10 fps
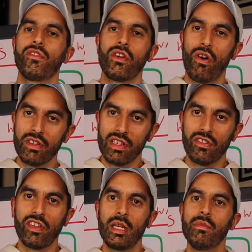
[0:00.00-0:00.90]
Is the cotton
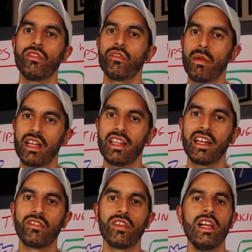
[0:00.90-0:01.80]
the same? Is the
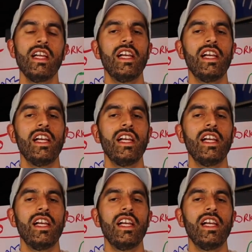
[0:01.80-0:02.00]
spandex?